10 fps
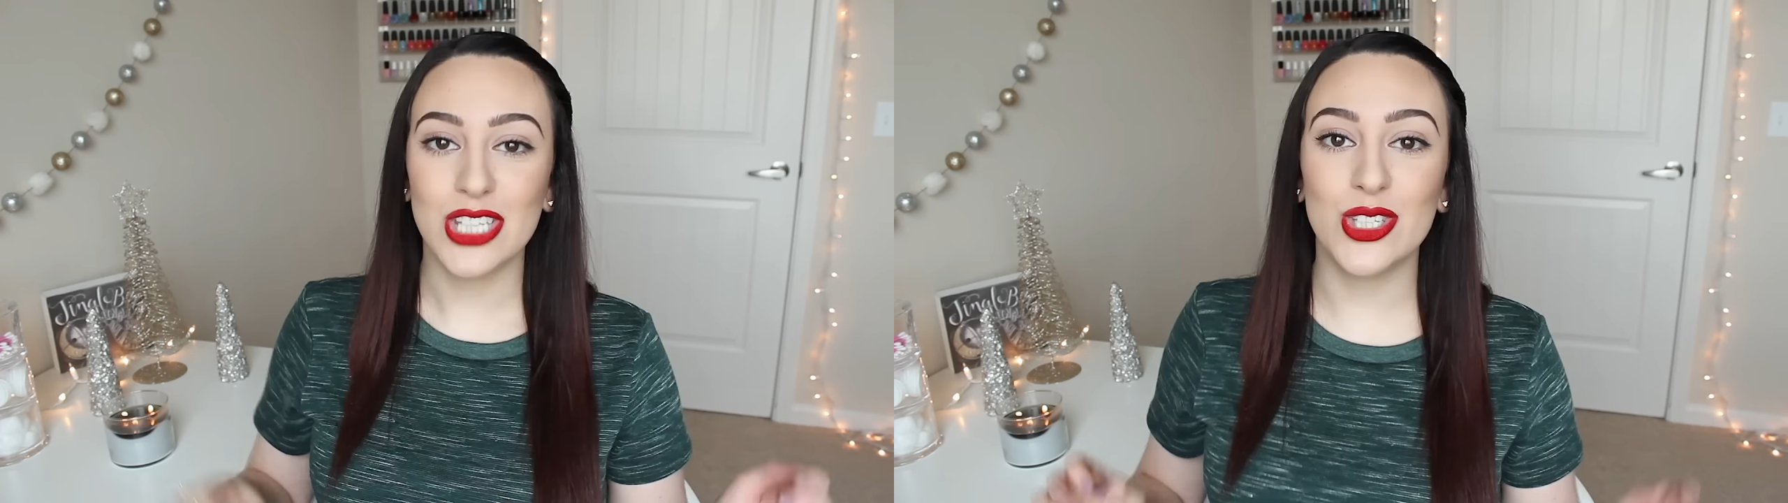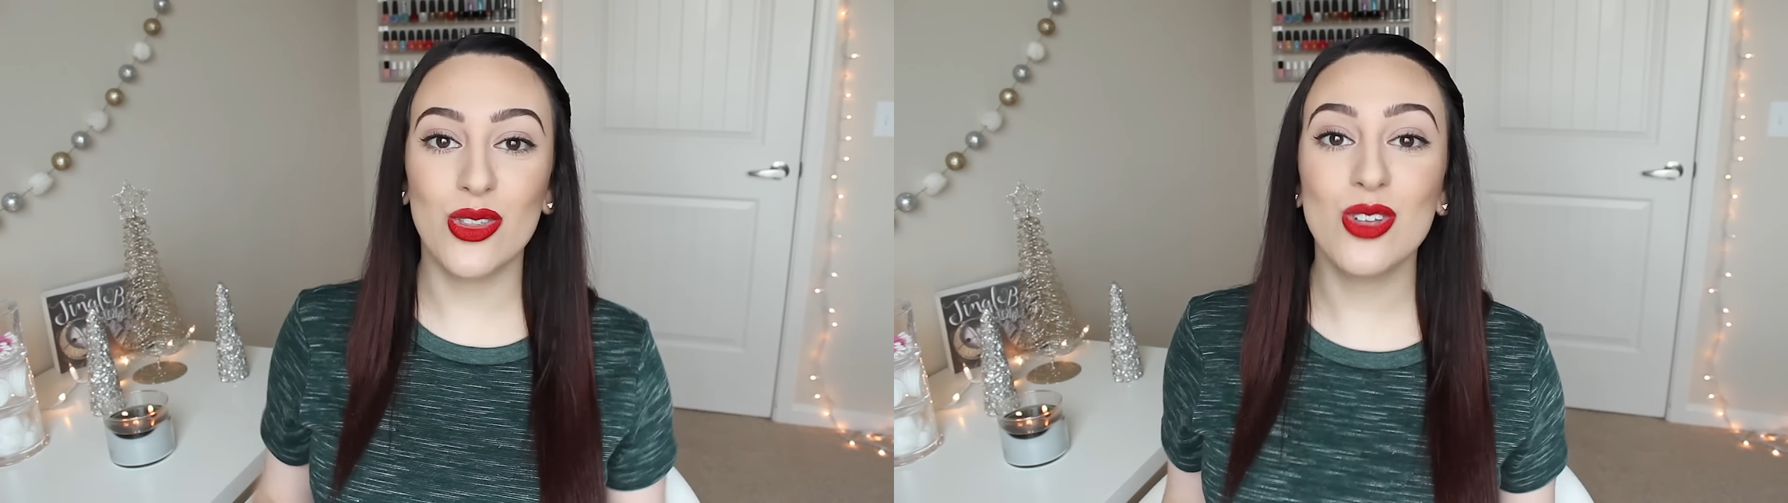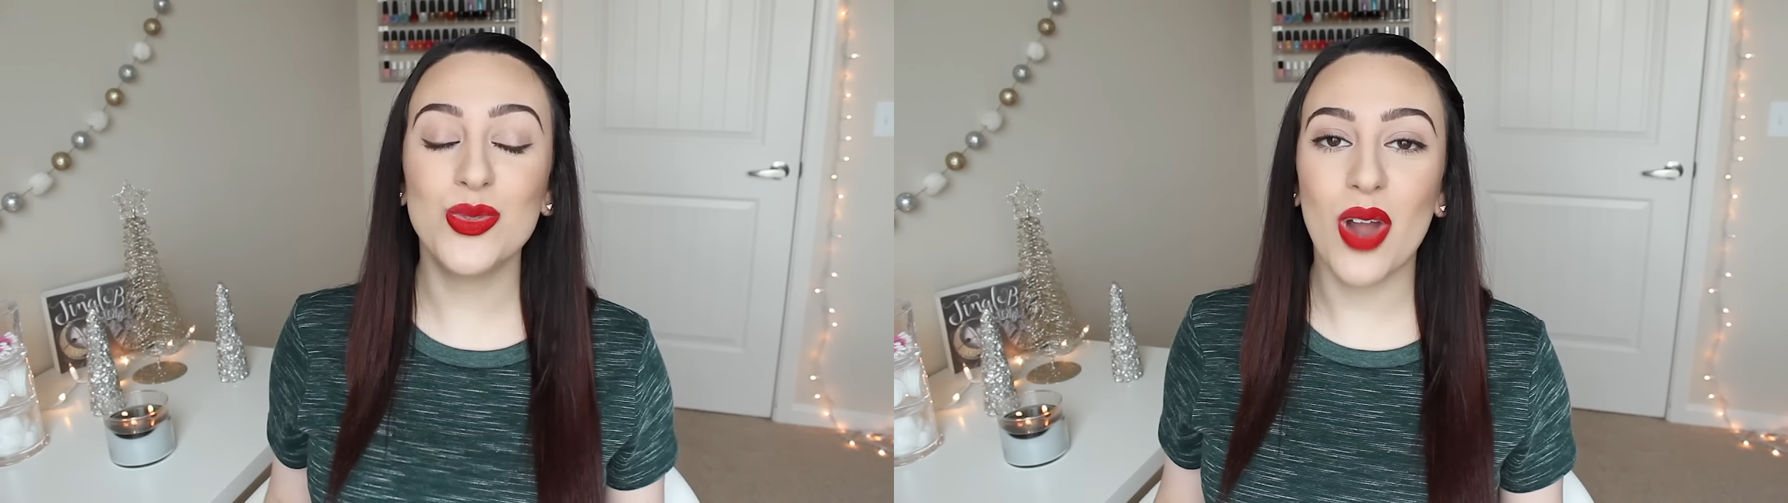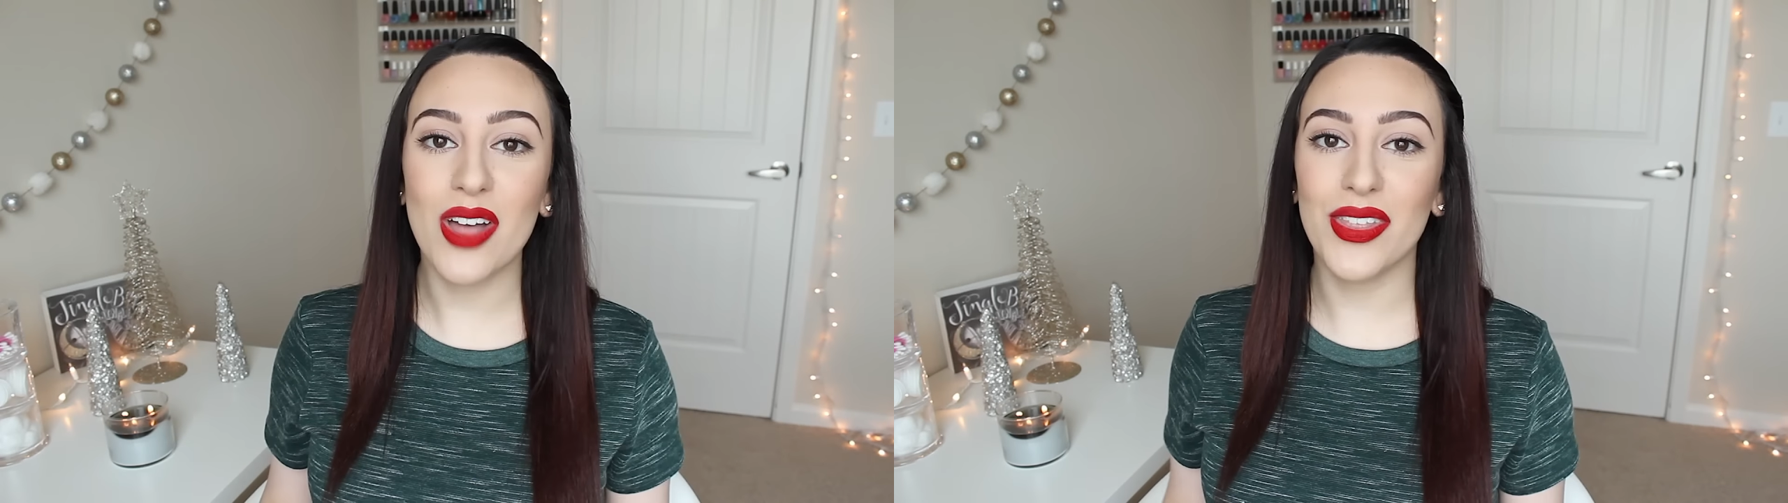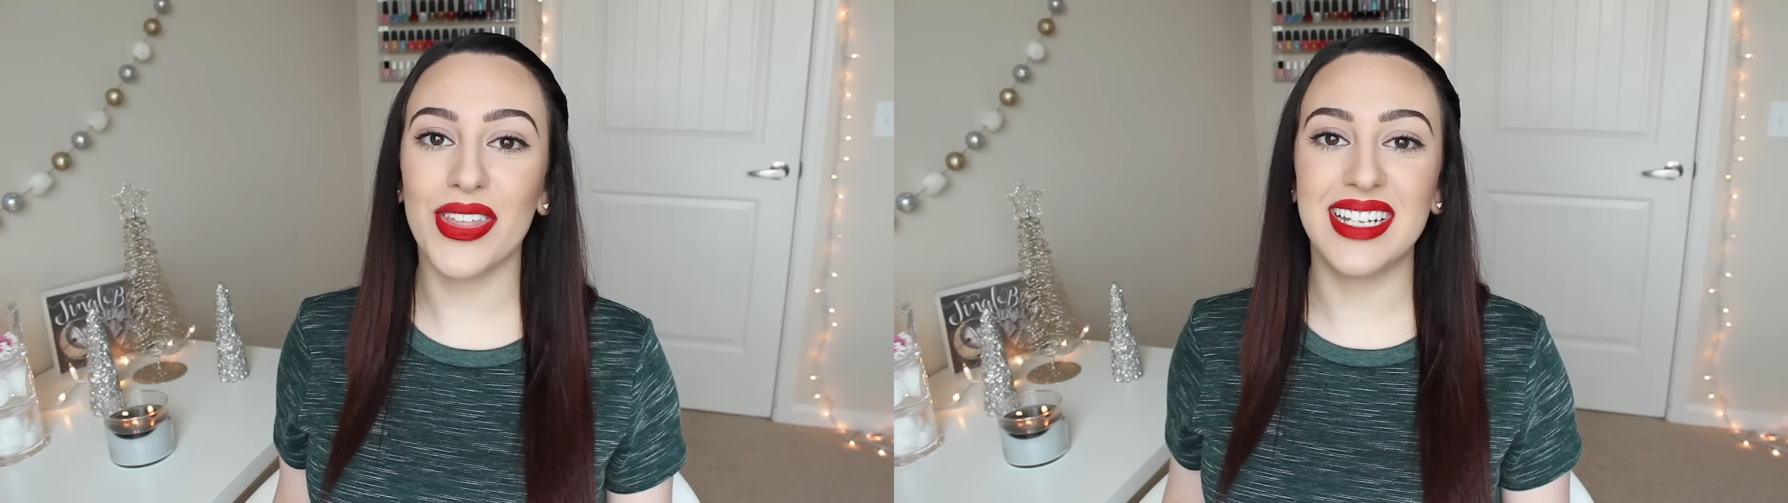So those were
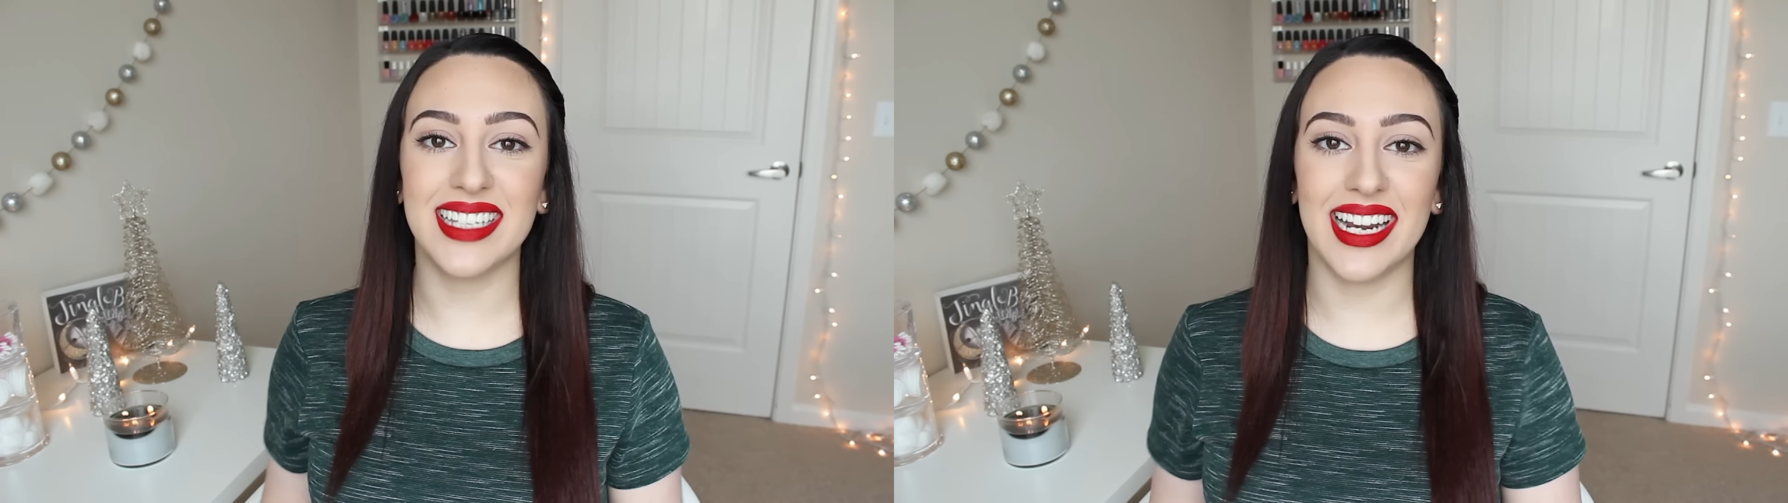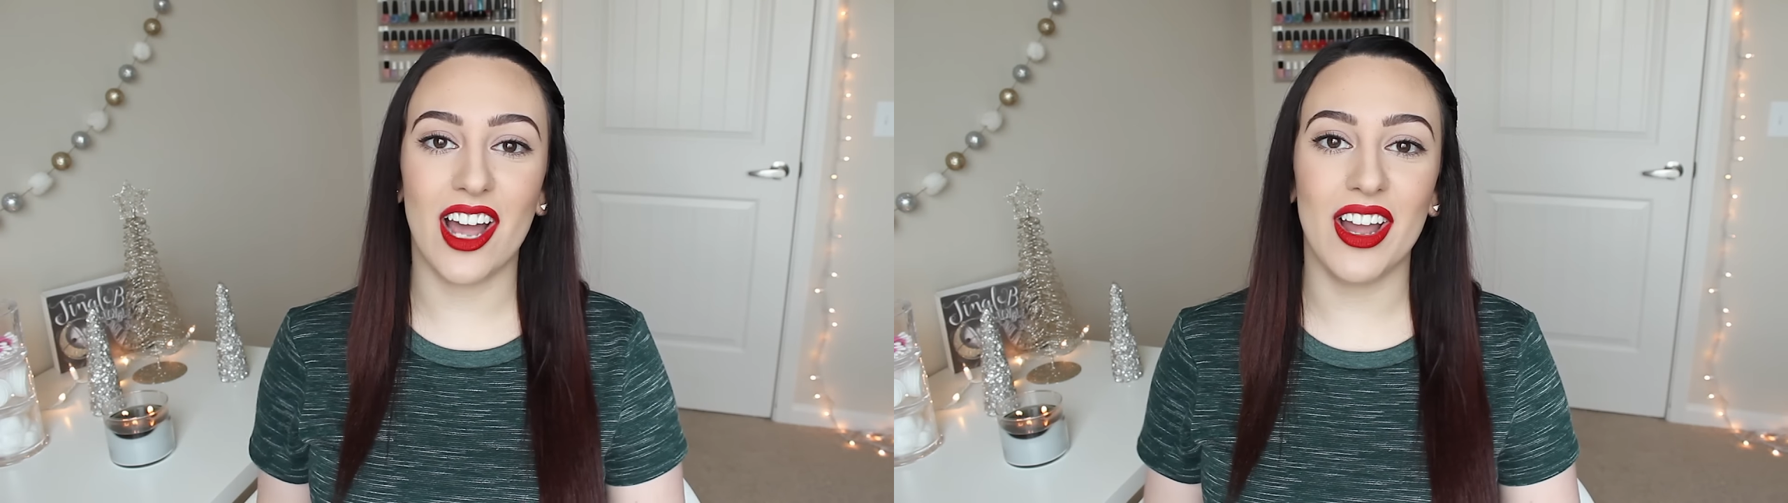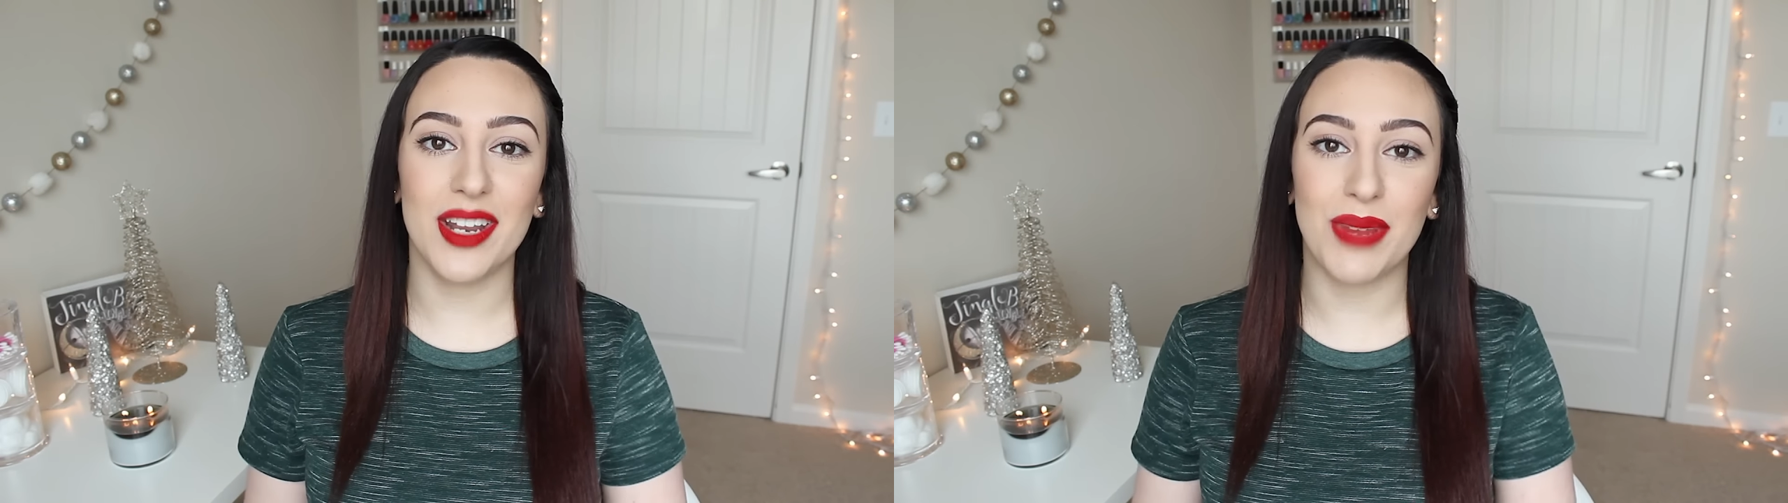all the things that I got